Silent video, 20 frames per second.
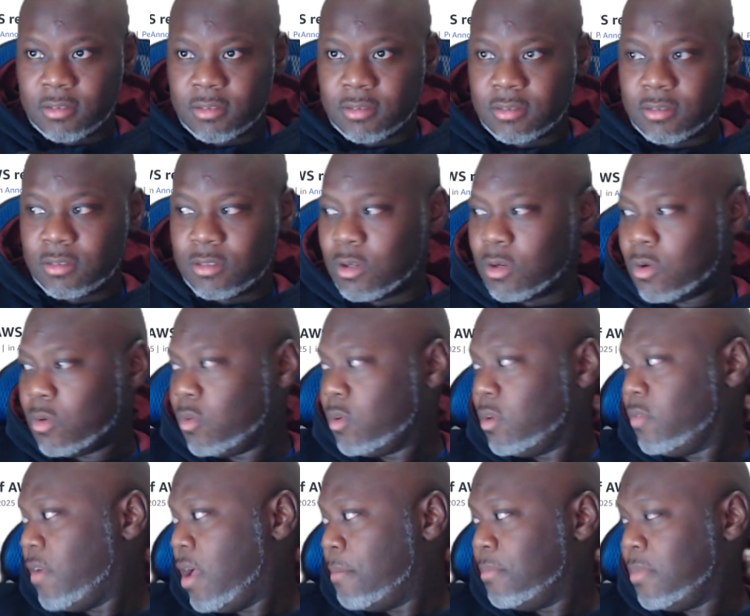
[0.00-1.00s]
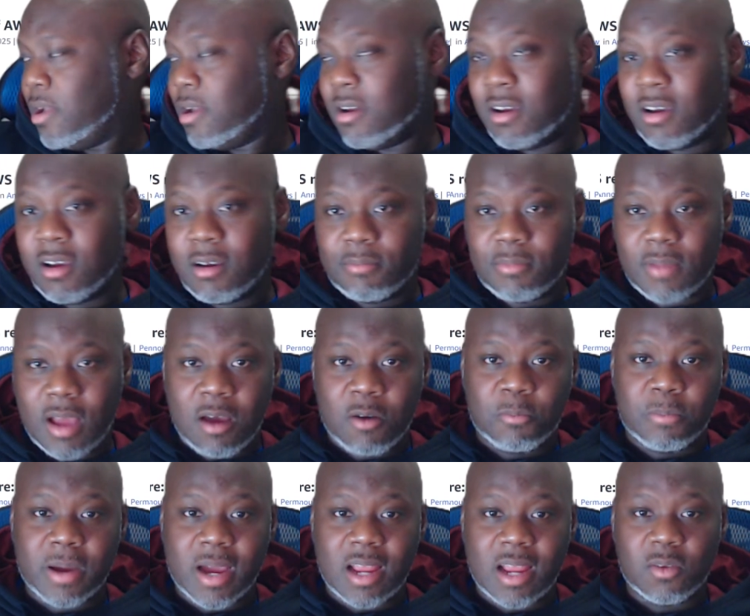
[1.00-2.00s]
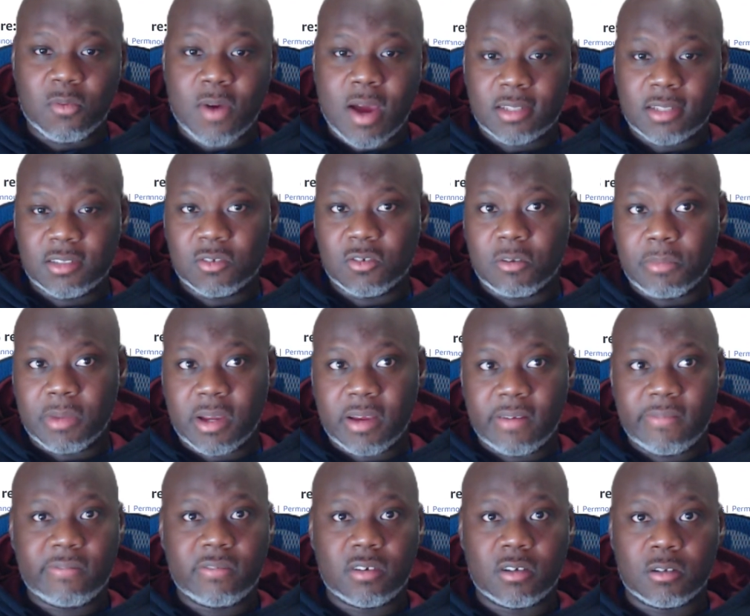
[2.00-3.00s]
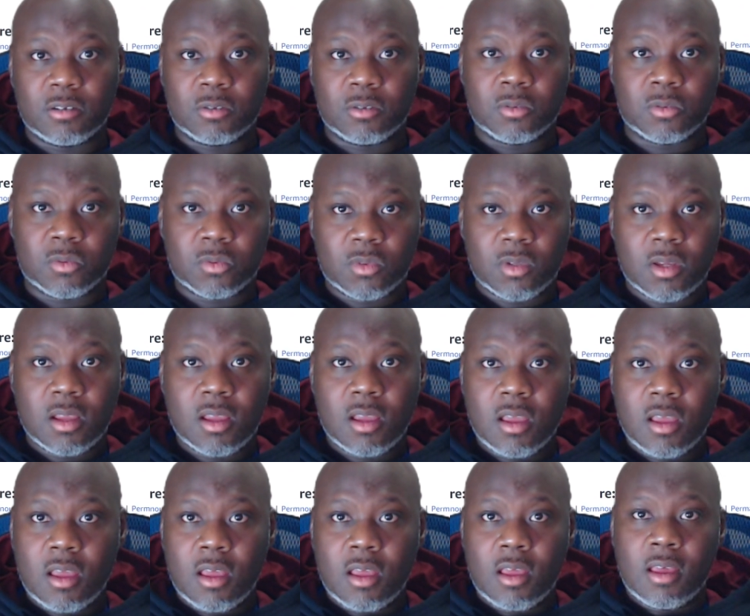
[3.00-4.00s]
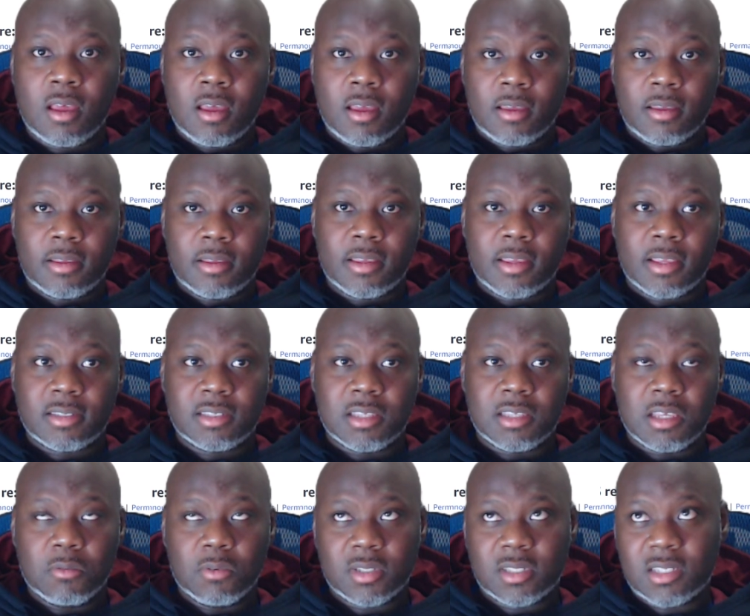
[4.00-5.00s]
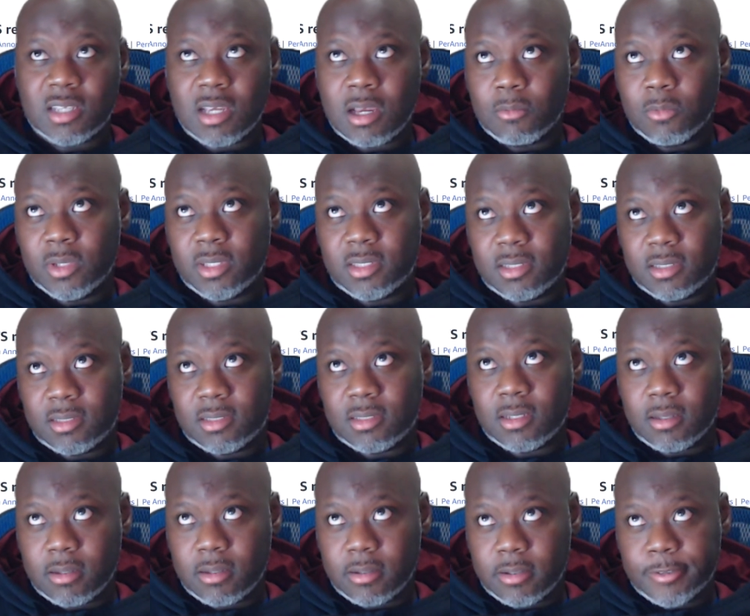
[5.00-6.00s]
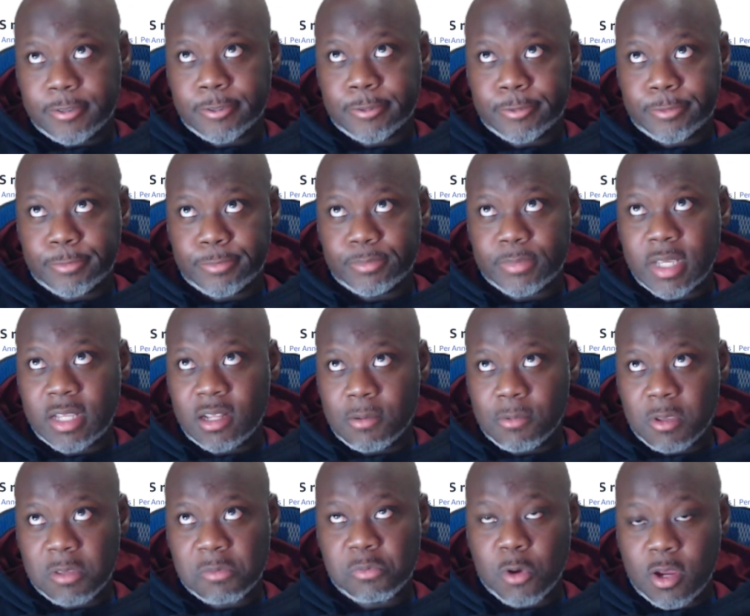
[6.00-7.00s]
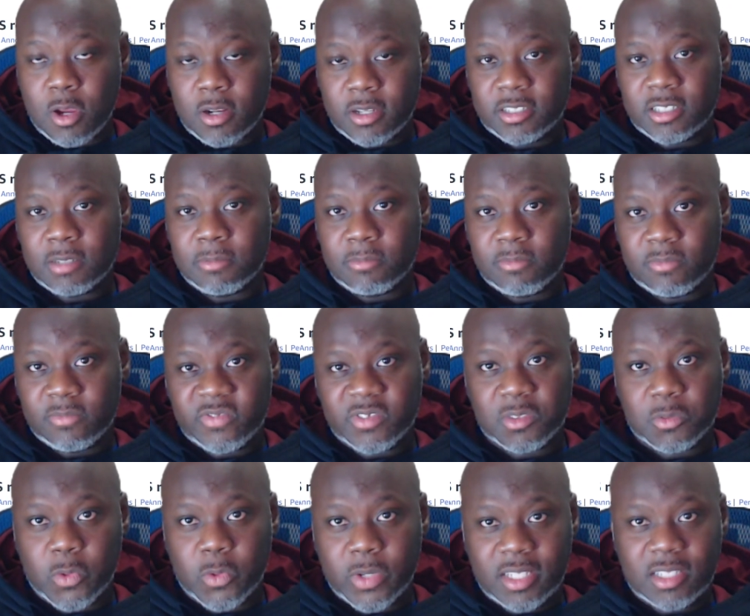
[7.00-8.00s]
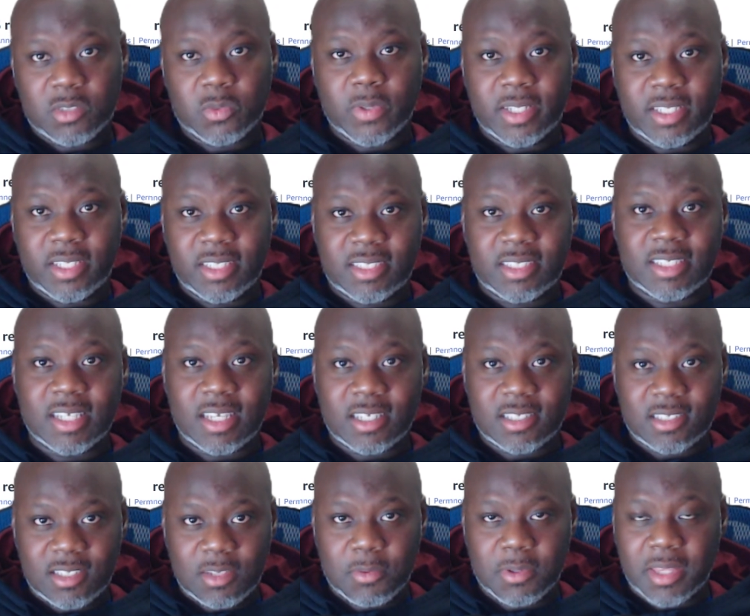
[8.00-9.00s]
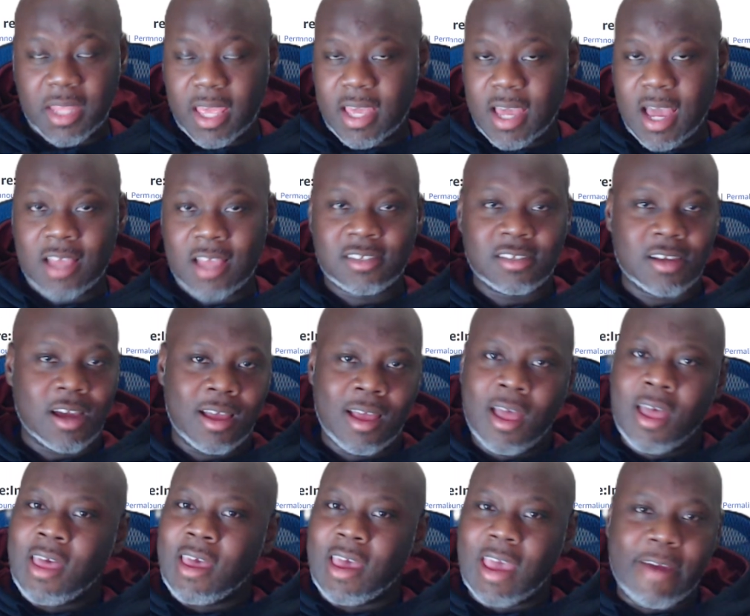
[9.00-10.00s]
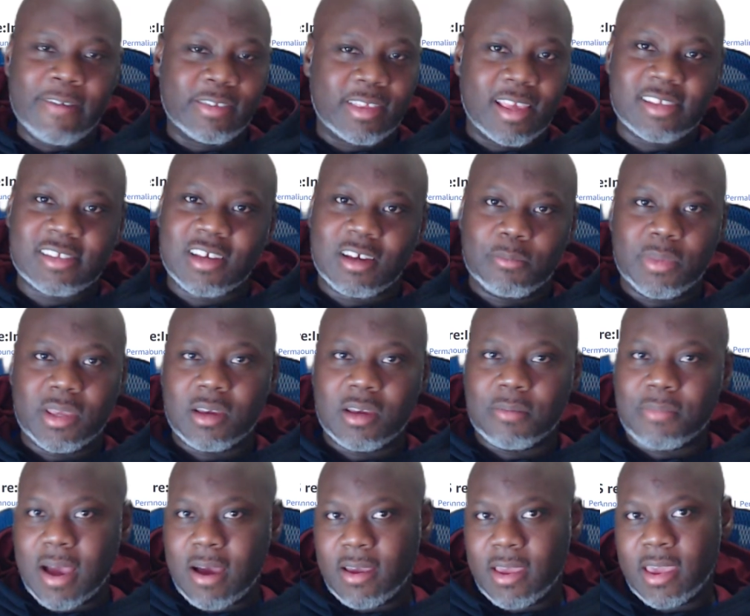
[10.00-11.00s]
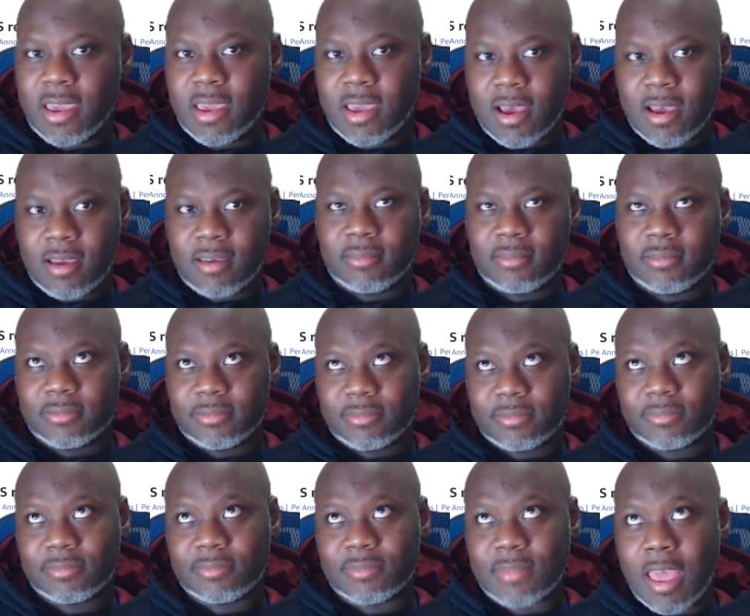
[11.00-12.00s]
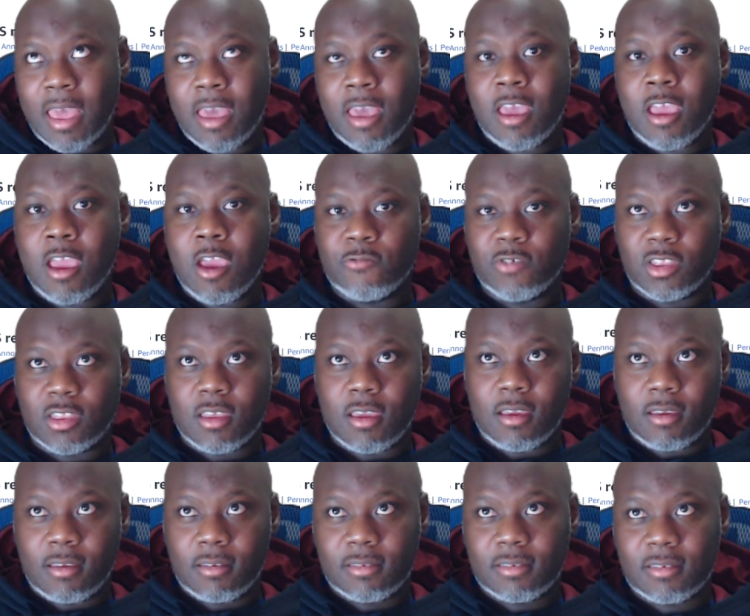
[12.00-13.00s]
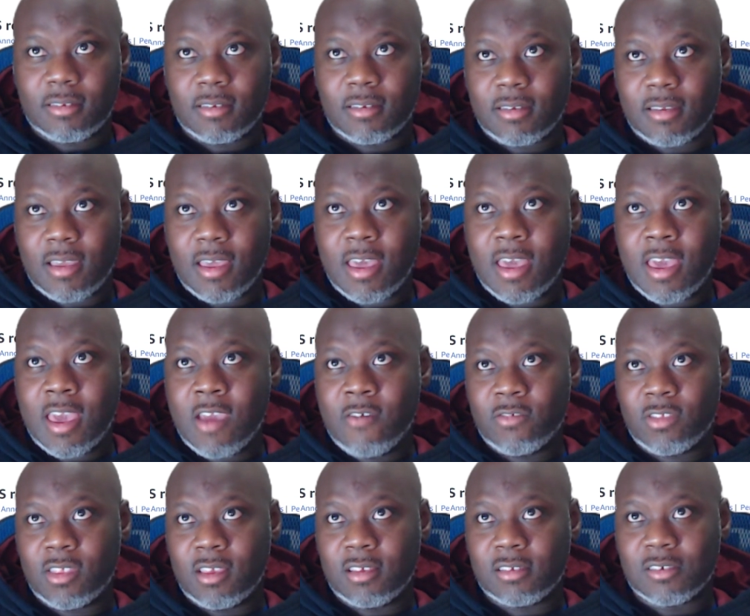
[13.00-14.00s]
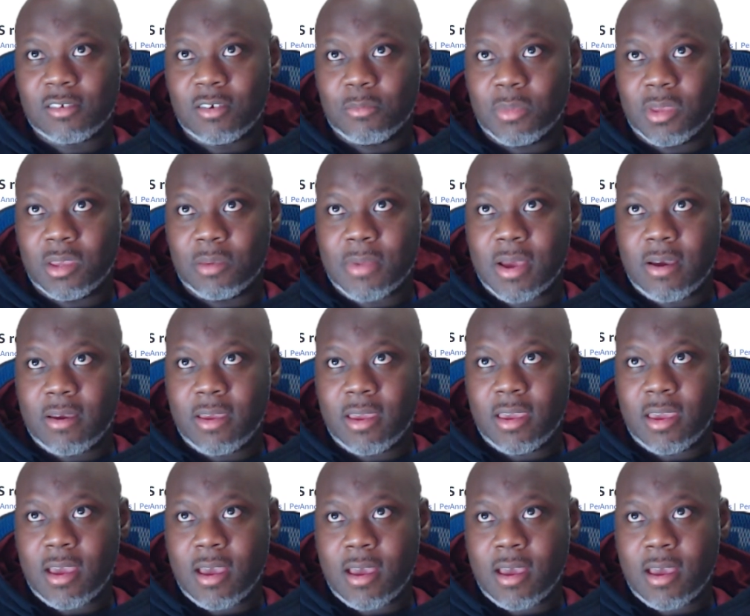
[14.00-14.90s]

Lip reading: So if I'm up, I'll probably watch it on my phone. Let's see what's up with this AWS partnership 2026. See what they got. Everything's gonna be about AI. Everything. Everything's gonna be about AI.